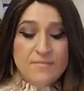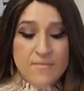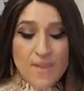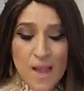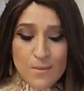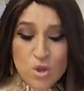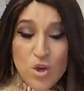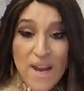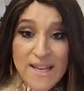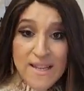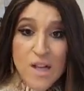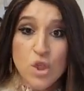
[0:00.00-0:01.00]
I'm
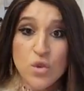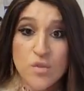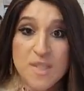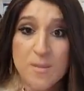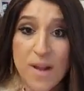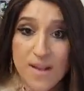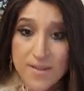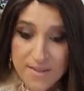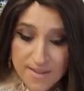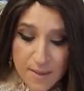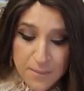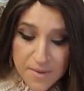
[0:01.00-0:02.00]
trying not to respond to
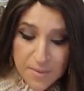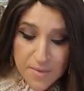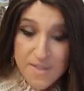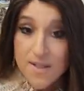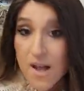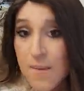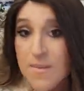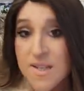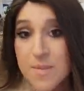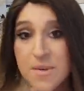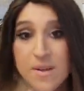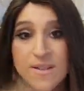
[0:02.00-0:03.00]
some people's
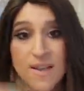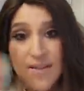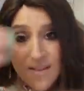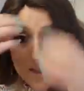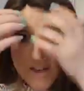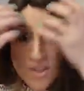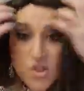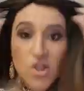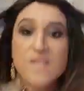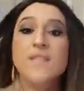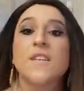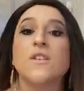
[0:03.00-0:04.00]
comments because I think it's
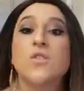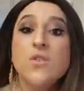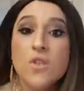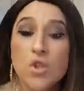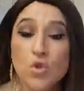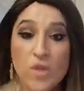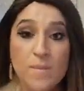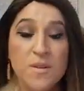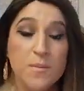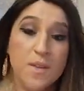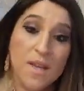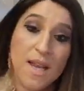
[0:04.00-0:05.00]
just there to
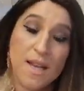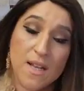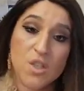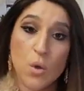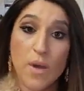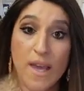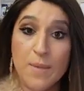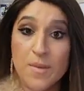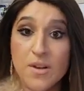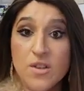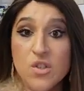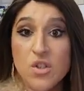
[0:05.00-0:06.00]
disrupt me, and it's okay,
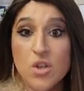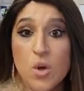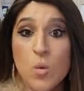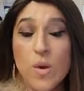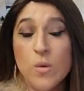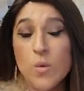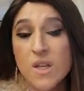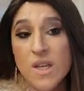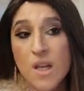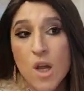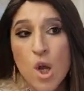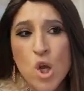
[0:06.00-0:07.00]
because when
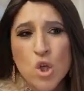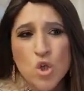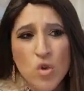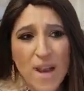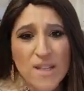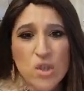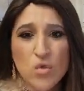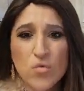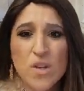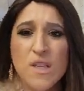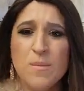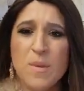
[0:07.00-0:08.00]
we try to
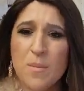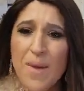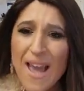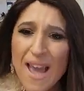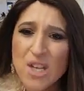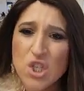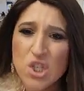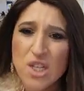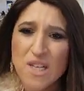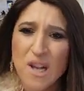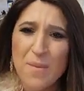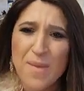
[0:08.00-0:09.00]
really be
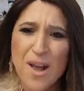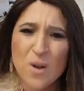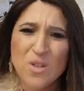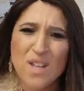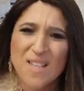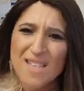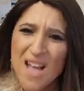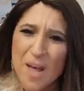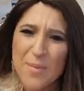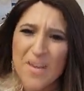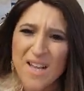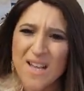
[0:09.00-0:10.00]
passionate about a
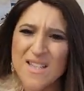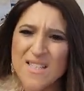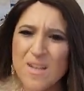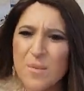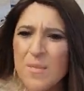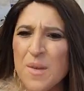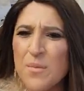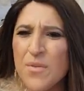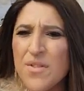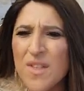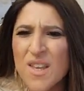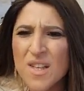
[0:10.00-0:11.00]
topic and some people
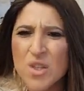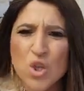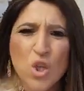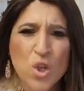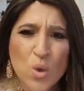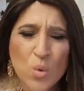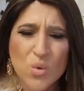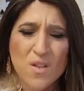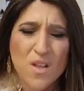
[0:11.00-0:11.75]
think it's cute